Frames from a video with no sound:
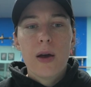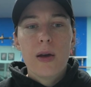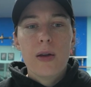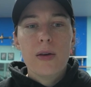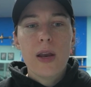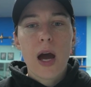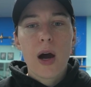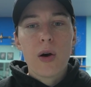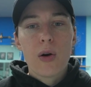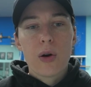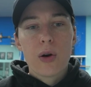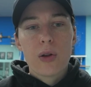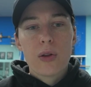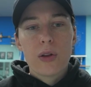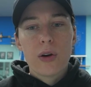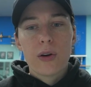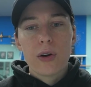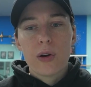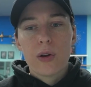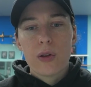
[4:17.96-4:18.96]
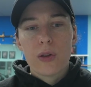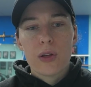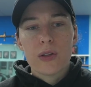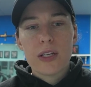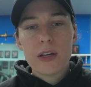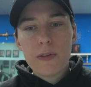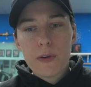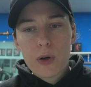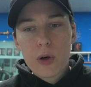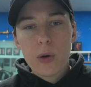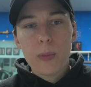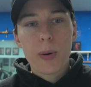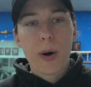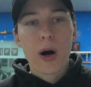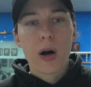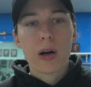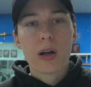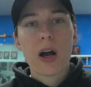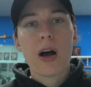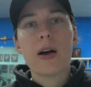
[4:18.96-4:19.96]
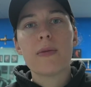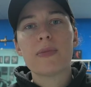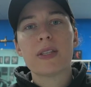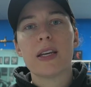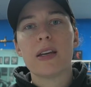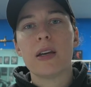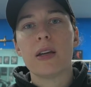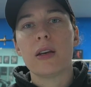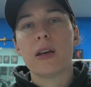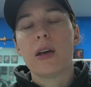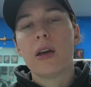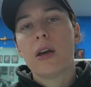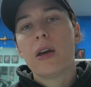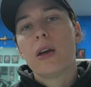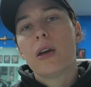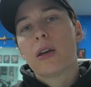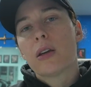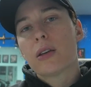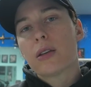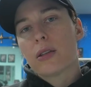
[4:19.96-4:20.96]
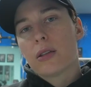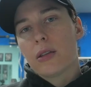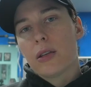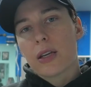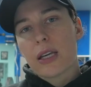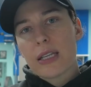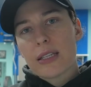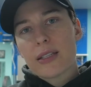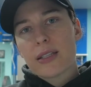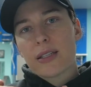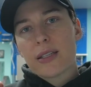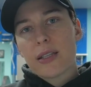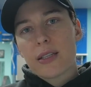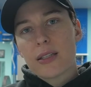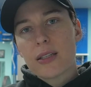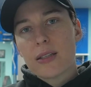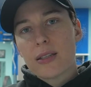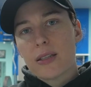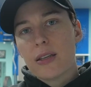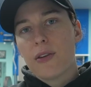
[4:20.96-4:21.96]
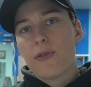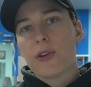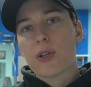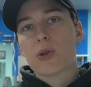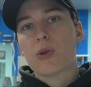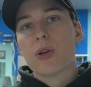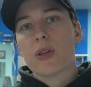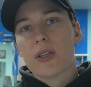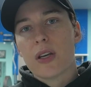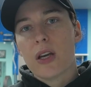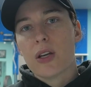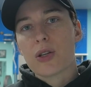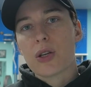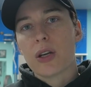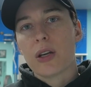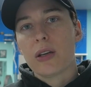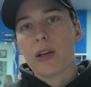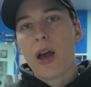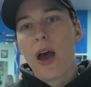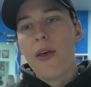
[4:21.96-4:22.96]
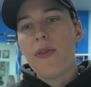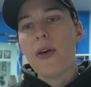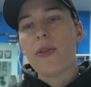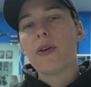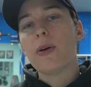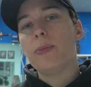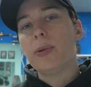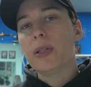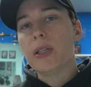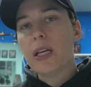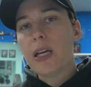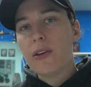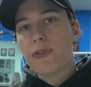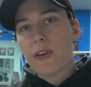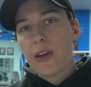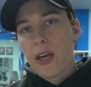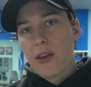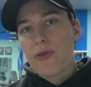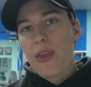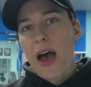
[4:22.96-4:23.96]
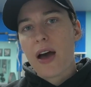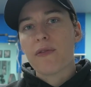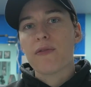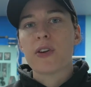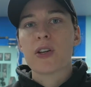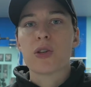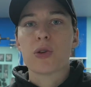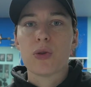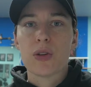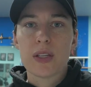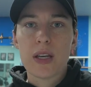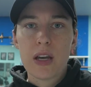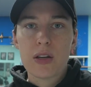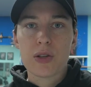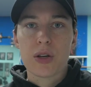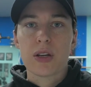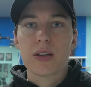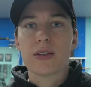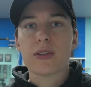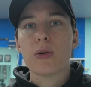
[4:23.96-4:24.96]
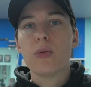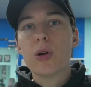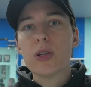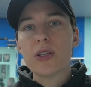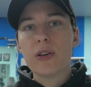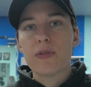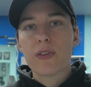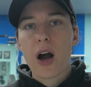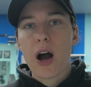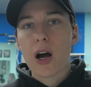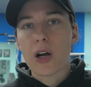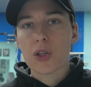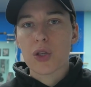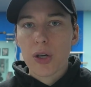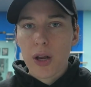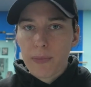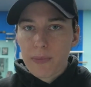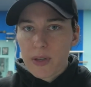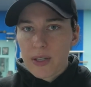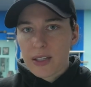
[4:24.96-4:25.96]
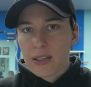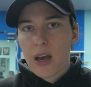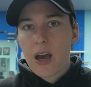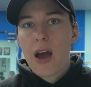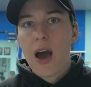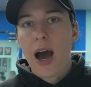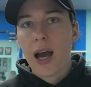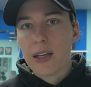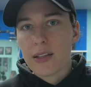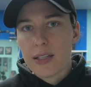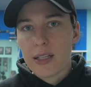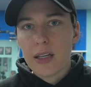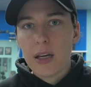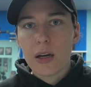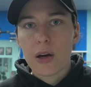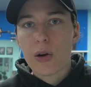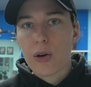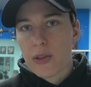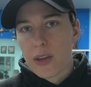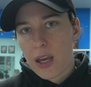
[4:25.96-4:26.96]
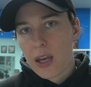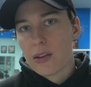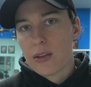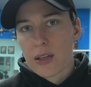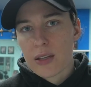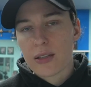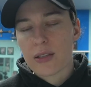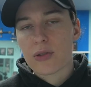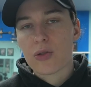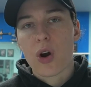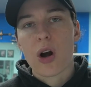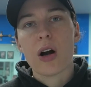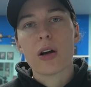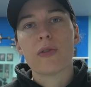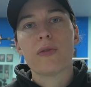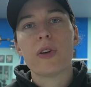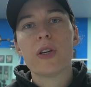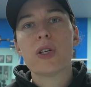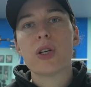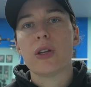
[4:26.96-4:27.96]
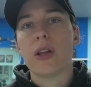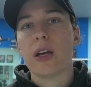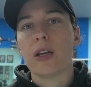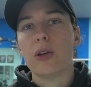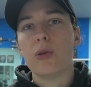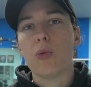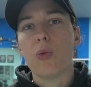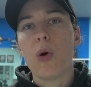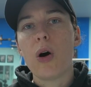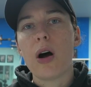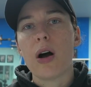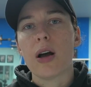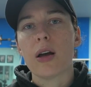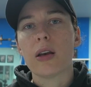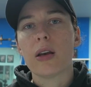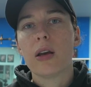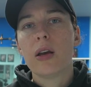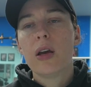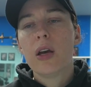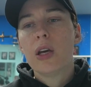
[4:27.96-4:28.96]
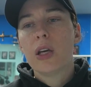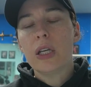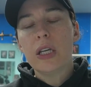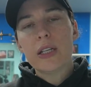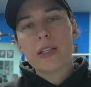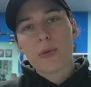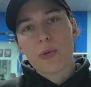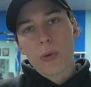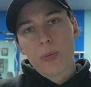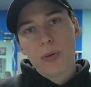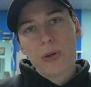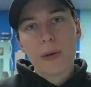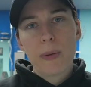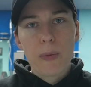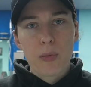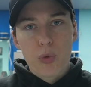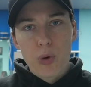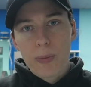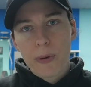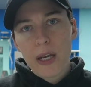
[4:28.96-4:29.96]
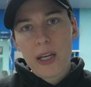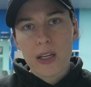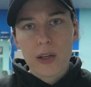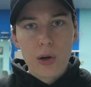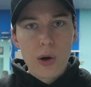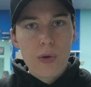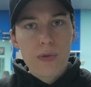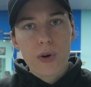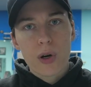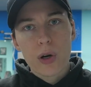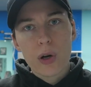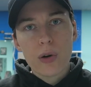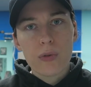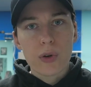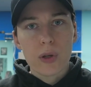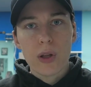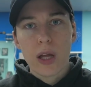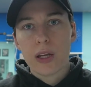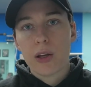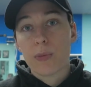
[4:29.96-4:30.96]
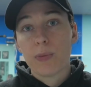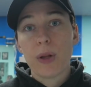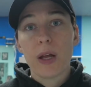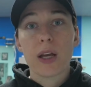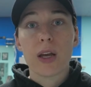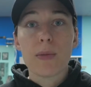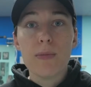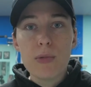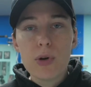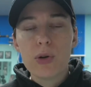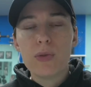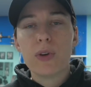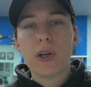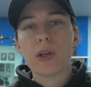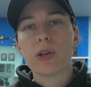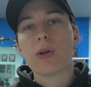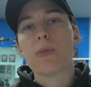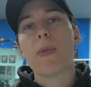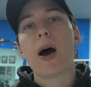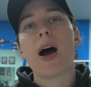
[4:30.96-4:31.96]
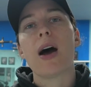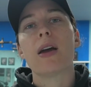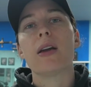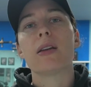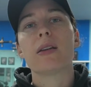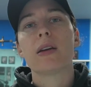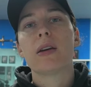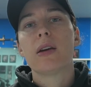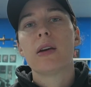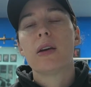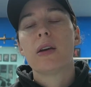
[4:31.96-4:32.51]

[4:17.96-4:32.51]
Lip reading: Now, the difficult part comes in the consistency of visualization and then the belief in that visualization. So once you've conjured up this idea and this strong vision that you want, you need to repeat it over and over like you're playing a movie in your mind.